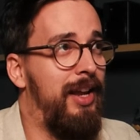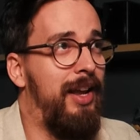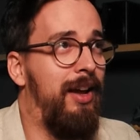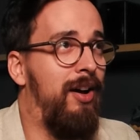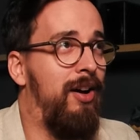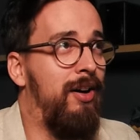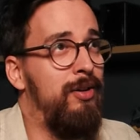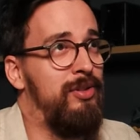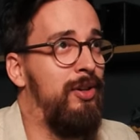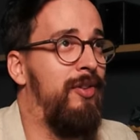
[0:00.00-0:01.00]

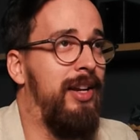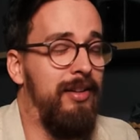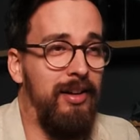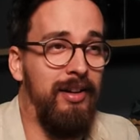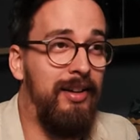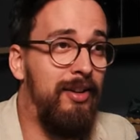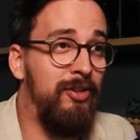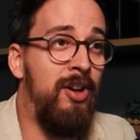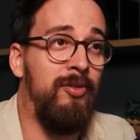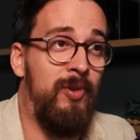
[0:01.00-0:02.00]
oh sorry, could
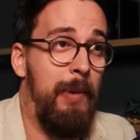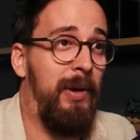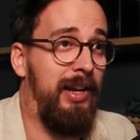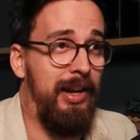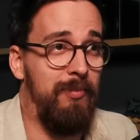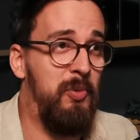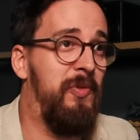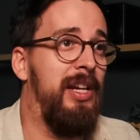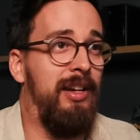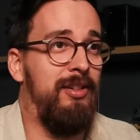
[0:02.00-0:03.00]
not replicate,
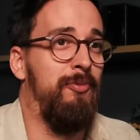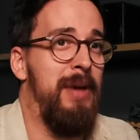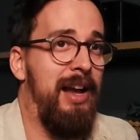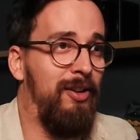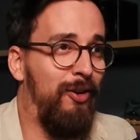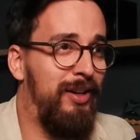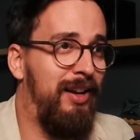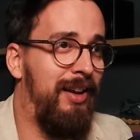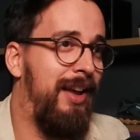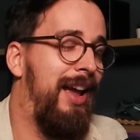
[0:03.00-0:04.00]
moving it to backlog.
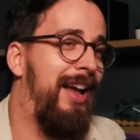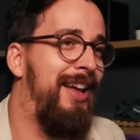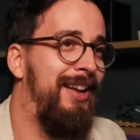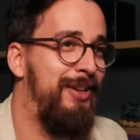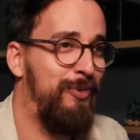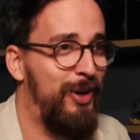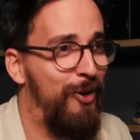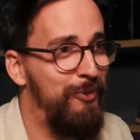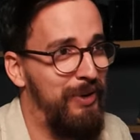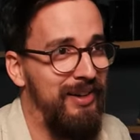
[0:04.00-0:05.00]
And you were
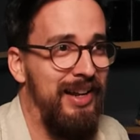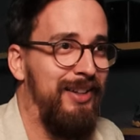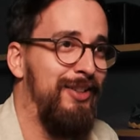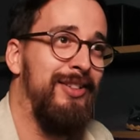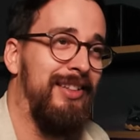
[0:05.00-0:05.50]
hoping that the